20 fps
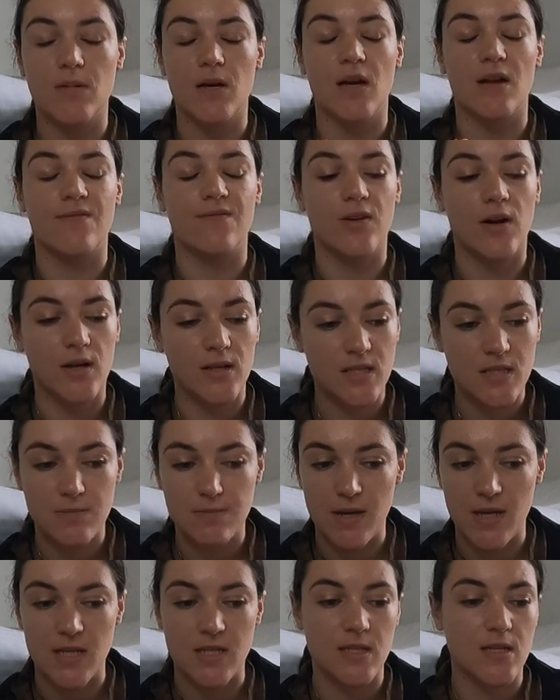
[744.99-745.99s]
advanced
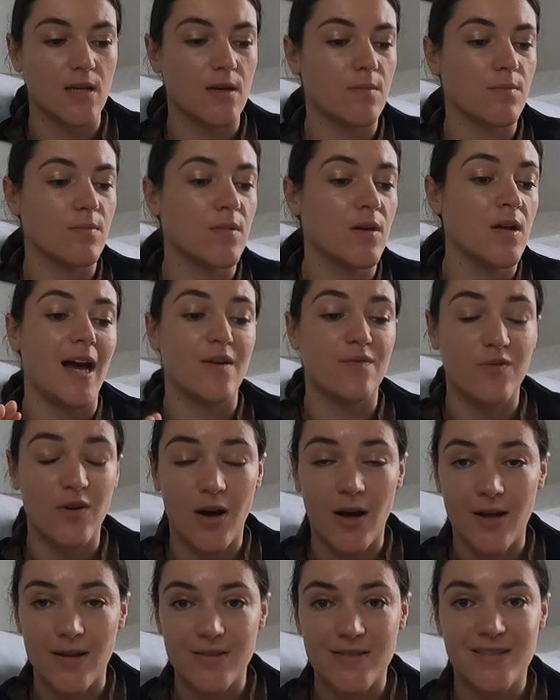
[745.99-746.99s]
medium,
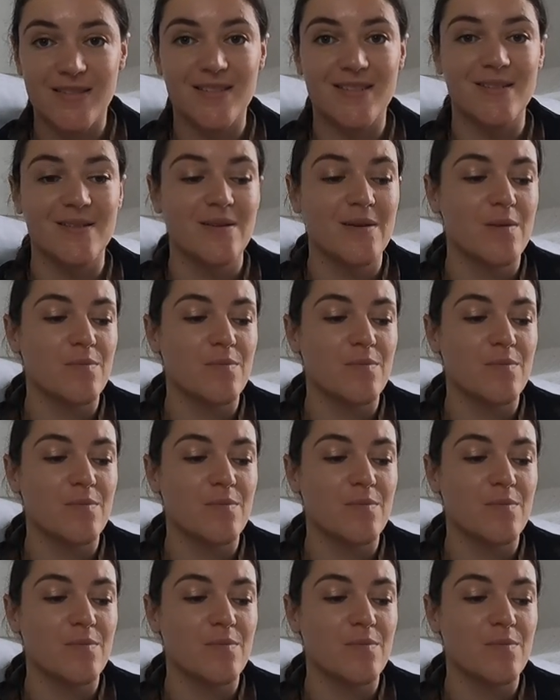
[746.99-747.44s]
advanced,